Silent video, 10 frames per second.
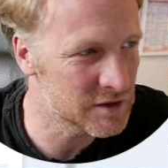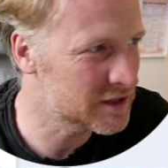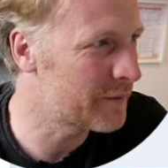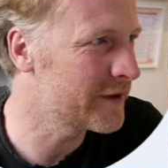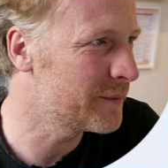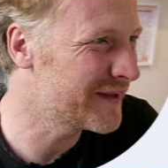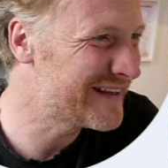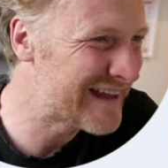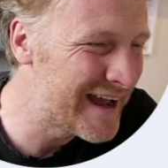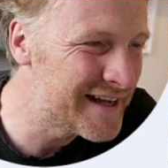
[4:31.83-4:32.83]
coming up
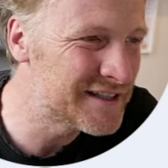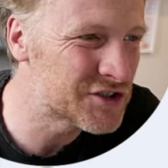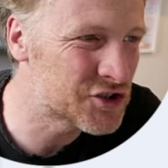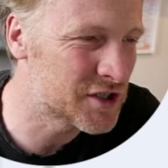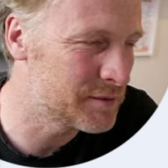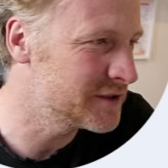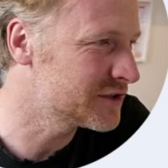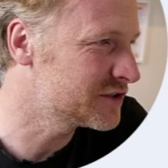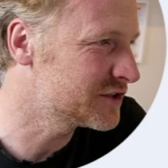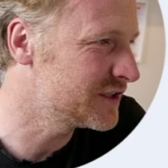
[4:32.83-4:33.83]
again similar to
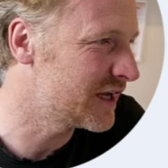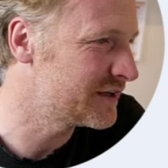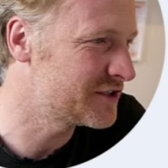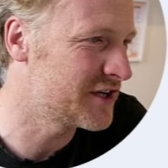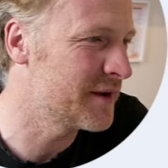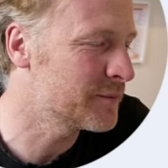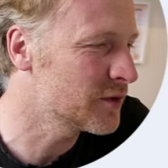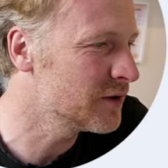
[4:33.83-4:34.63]
ACM Pro.